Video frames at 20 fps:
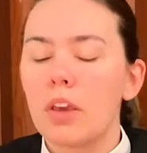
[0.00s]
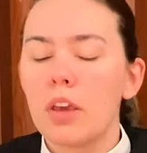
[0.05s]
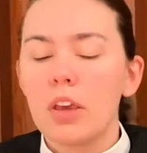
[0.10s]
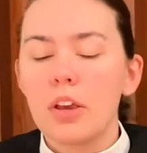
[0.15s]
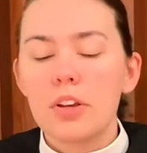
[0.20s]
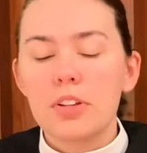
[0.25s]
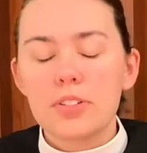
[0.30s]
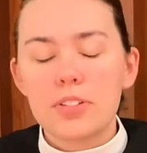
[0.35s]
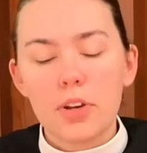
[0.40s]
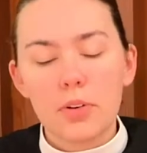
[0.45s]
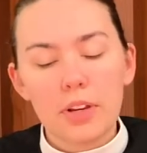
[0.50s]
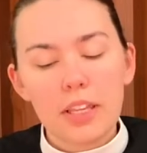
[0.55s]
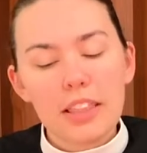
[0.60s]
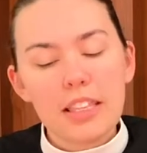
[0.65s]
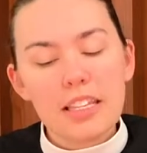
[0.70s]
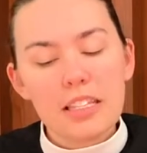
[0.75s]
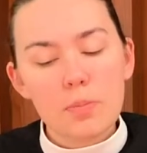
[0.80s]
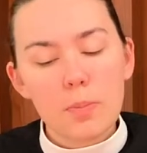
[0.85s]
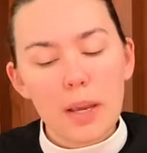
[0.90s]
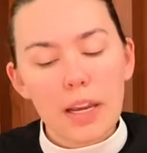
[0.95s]
So in
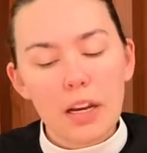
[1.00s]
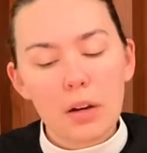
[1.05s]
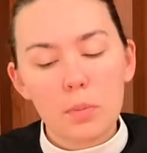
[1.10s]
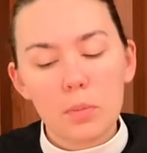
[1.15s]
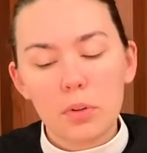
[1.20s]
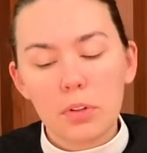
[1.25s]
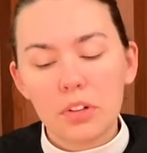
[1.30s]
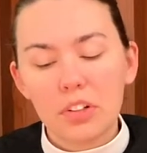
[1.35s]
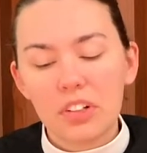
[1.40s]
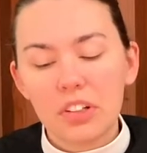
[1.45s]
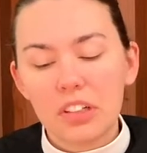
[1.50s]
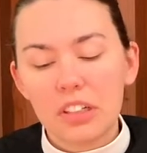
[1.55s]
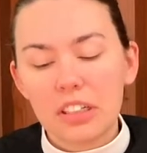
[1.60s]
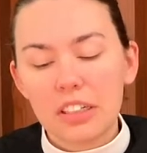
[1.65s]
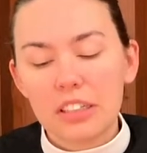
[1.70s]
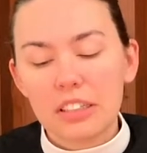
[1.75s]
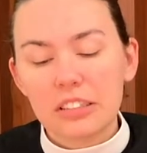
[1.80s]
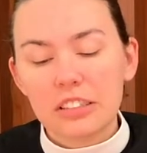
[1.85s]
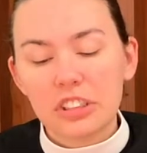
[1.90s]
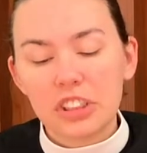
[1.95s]
this parable,
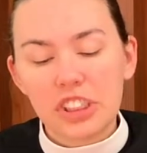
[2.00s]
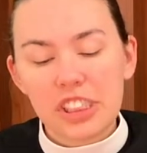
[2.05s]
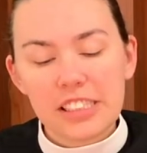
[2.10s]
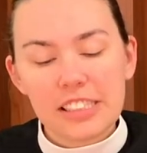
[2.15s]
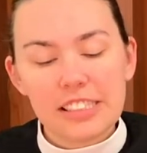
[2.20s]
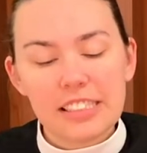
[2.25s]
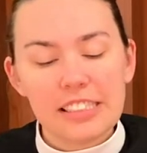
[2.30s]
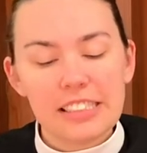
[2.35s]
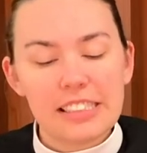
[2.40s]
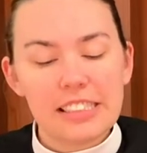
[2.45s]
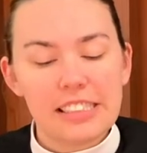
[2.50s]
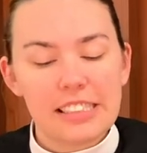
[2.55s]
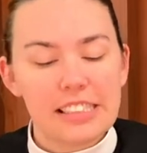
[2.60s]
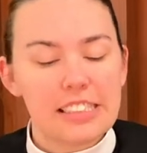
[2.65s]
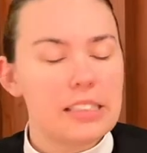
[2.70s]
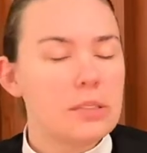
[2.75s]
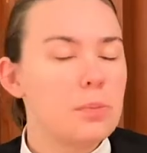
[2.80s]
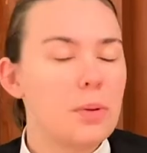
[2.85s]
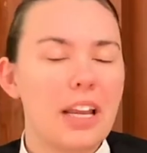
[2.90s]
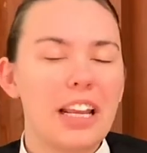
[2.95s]
Jesus is
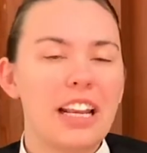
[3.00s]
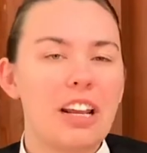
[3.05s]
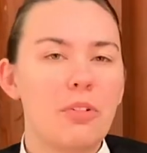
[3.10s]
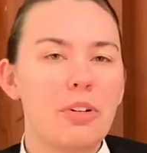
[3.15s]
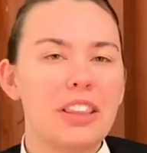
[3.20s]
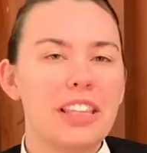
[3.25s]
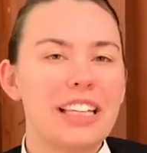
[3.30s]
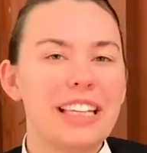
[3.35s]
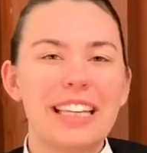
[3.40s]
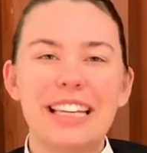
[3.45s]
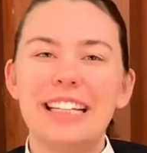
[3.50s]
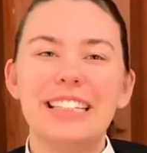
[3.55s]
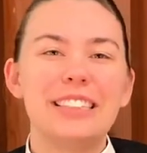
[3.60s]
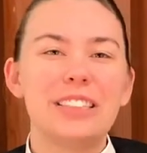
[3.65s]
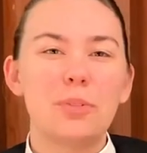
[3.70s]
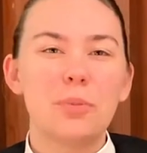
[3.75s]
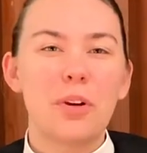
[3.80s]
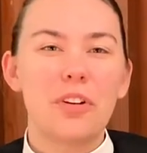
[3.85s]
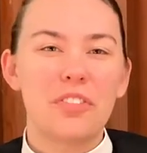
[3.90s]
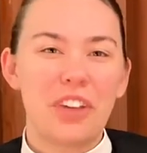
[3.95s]
explaining what the
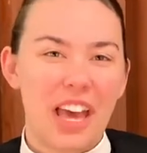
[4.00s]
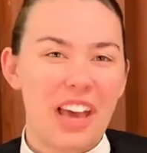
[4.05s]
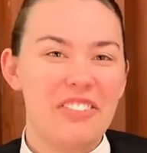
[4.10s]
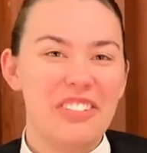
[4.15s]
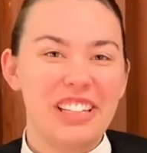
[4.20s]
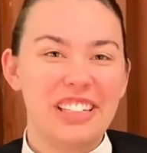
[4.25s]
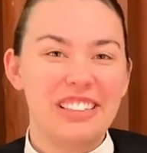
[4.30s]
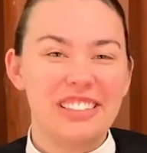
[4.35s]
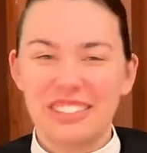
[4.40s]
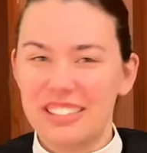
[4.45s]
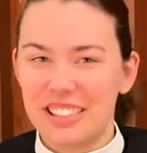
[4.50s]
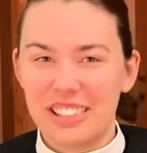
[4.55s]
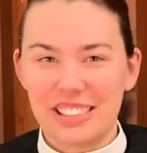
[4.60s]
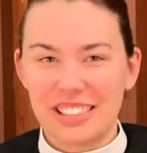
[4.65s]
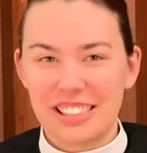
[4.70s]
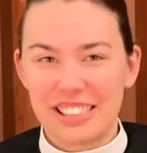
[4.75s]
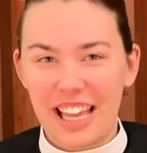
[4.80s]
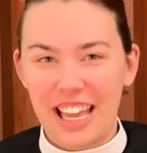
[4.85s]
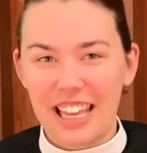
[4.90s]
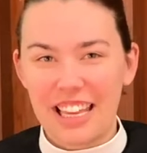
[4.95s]
kingdom of heaven
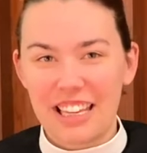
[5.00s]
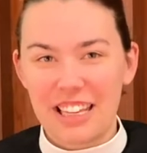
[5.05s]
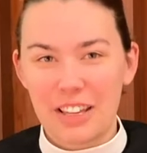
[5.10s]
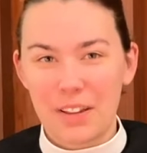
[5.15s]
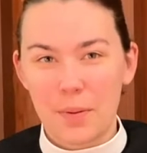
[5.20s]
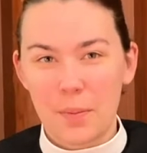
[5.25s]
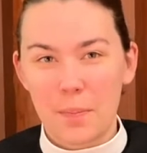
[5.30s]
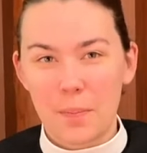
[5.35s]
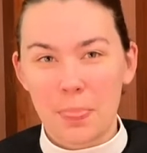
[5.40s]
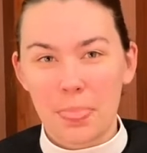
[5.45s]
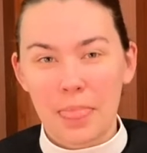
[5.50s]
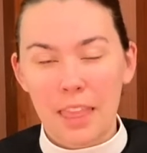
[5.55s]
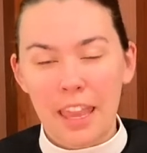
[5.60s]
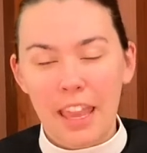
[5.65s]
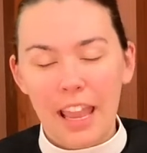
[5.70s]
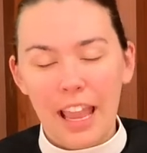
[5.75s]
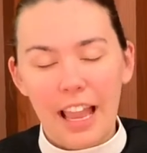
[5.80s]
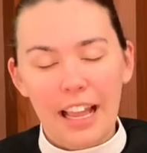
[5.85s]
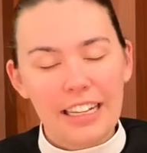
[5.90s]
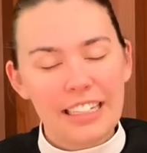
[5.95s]
looks like.
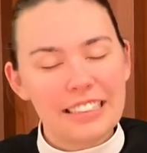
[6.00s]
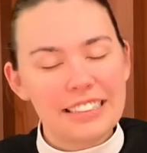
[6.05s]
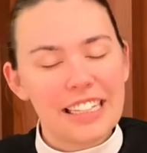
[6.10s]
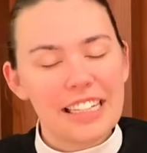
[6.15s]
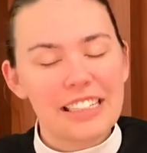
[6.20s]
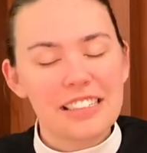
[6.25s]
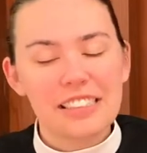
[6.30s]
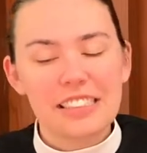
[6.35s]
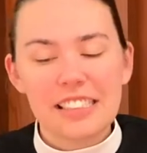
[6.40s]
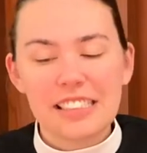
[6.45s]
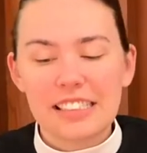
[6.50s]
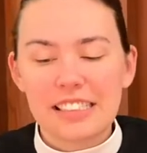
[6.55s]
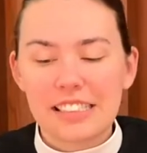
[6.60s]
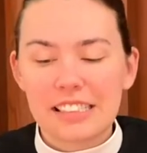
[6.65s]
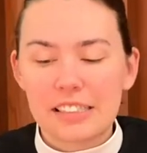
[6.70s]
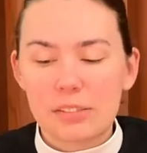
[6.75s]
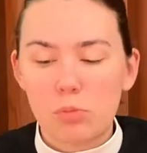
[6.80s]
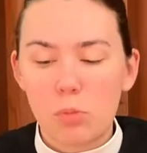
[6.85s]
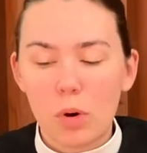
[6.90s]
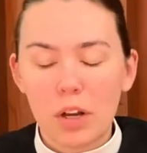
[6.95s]
And he tells us
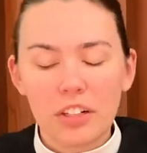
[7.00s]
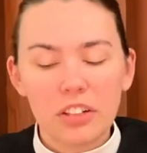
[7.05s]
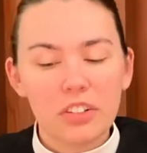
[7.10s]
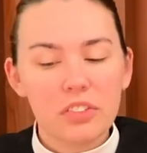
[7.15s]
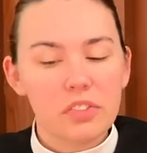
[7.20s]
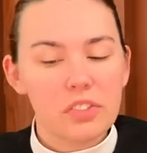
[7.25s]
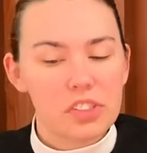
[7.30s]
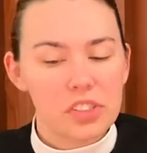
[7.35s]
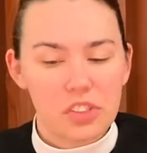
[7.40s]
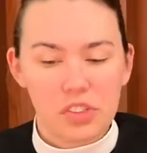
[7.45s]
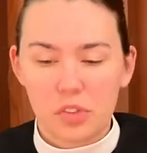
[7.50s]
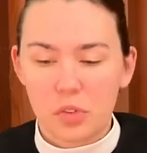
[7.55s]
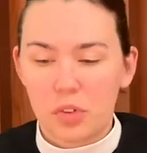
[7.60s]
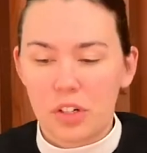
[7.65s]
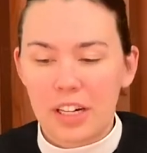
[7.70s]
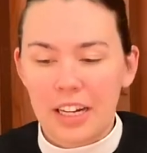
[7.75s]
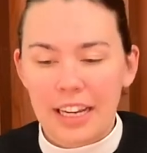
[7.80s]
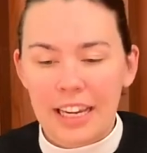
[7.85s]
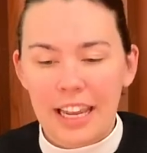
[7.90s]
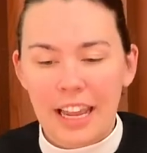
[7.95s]
this wonderful
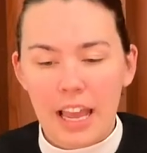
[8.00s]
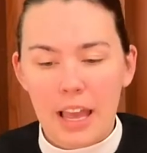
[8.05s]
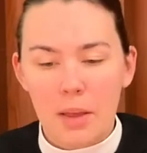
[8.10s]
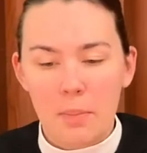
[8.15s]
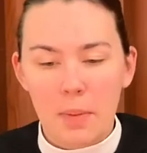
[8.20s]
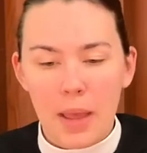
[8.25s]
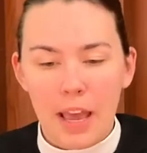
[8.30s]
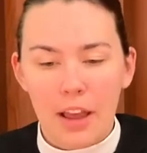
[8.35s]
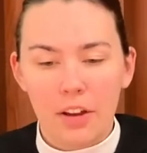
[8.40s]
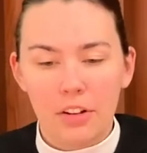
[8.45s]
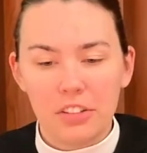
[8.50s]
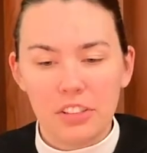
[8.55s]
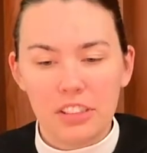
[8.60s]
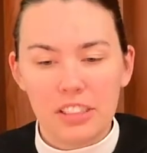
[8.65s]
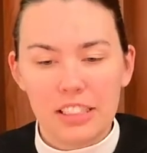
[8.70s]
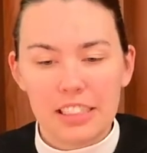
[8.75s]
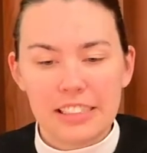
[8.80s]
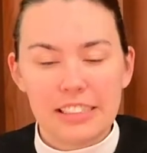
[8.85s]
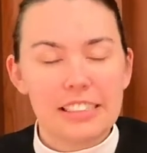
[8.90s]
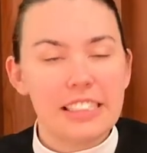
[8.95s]
story about
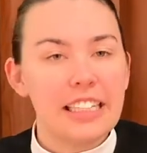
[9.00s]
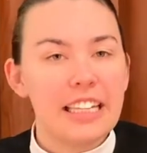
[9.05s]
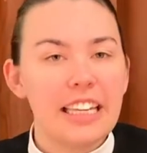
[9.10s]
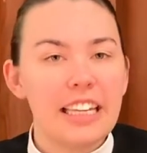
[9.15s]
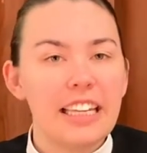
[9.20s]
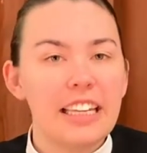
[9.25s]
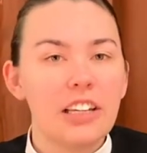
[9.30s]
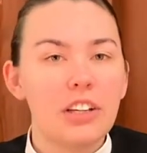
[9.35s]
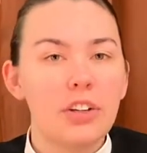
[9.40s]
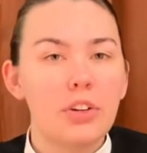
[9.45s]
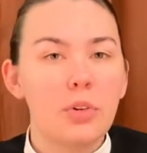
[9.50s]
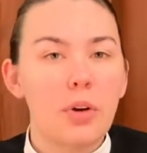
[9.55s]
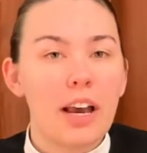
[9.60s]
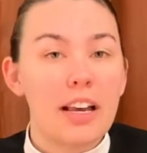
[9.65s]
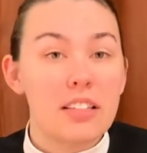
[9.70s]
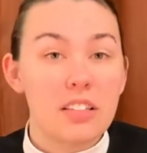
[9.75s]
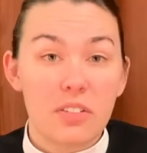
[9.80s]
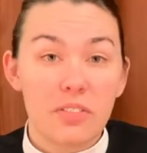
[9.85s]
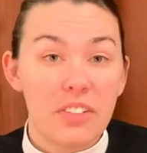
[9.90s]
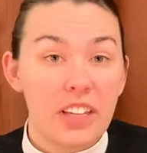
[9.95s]
this king who
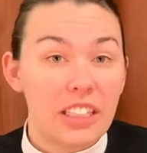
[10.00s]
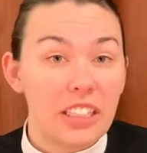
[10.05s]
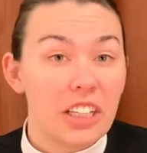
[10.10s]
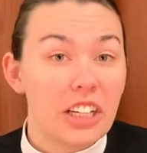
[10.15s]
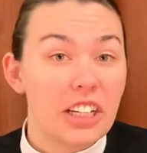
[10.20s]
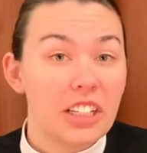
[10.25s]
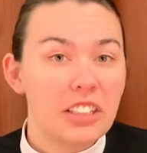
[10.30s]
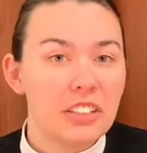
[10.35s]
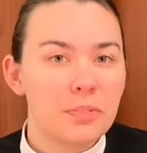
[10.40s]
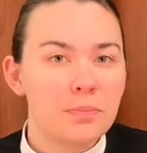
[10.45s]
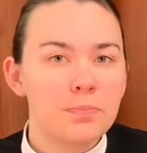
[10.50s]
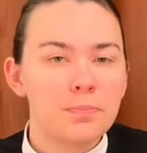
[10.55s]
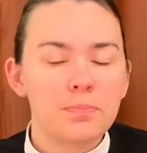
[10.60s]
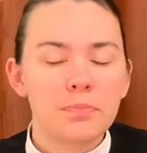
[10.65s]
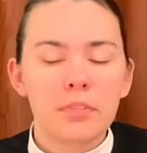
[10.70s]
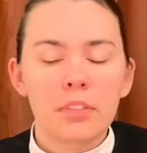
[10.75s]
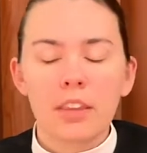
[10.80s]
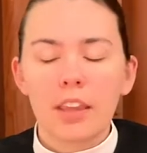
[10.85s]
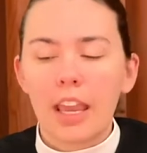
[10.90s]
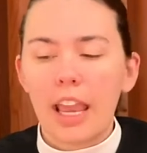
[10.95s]
has a vineyard.
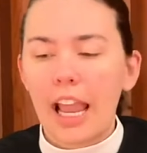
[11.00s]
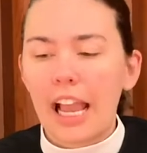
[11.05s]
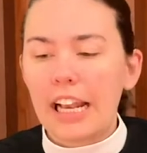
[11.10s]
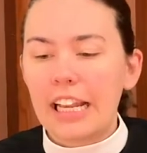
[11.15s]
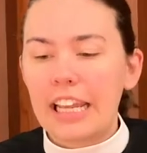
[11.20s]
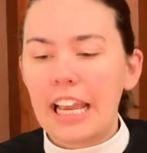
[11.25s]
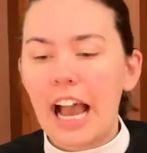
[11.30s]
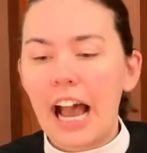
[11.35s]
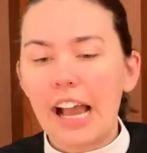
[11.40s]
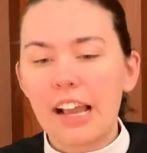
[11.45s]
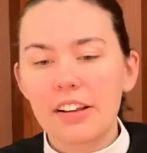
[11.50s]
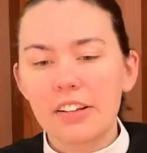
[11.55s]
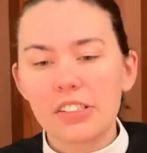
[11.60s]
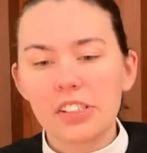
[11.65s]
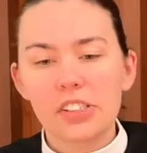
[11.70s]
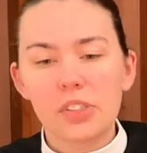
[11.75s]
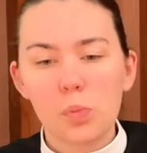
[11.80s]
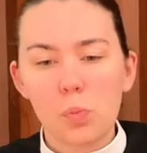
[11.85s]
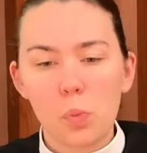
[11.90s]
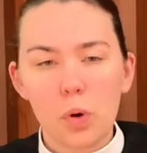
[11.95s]
And he hires
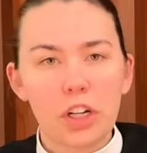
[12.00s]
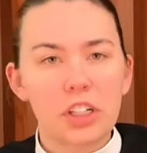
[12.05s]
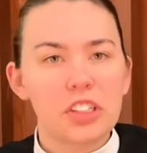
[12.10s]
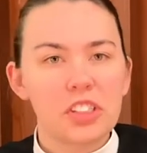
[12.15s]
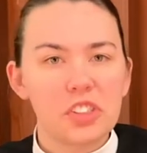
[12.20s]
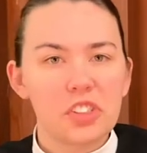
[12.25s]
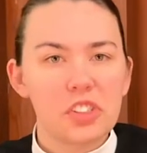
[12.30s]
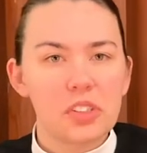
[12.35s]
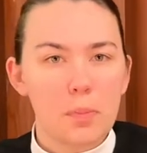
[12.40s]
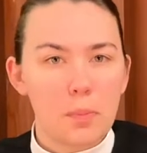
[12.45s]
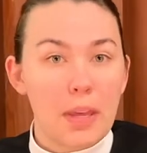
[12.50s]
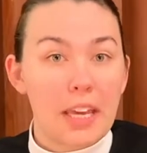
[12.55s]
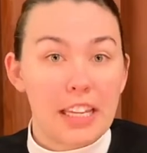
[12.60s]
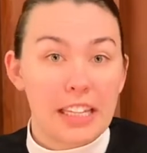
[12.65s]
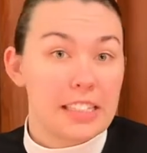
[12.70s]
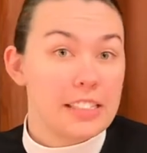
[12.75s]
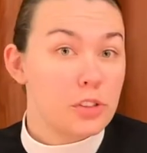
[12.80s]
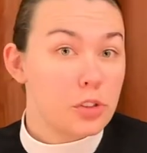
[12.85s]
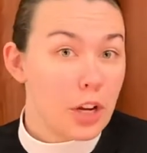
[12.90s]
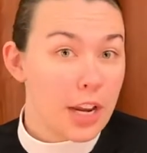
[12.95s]
some workers to
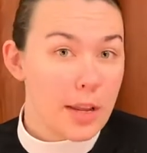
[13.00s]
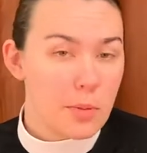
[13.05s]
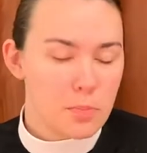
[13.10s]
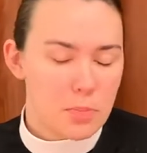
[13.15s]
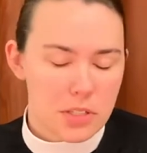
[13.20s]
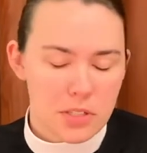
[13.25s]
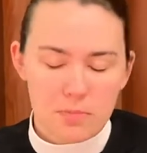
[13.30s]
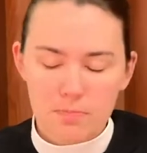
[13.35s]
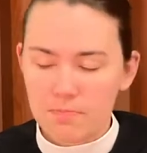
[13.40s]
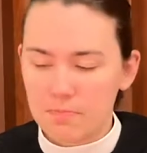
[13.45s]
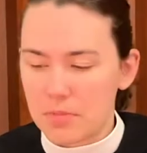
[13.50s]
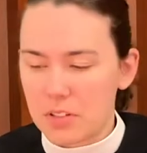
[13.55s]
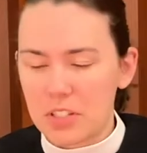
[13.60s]
pick his grapes.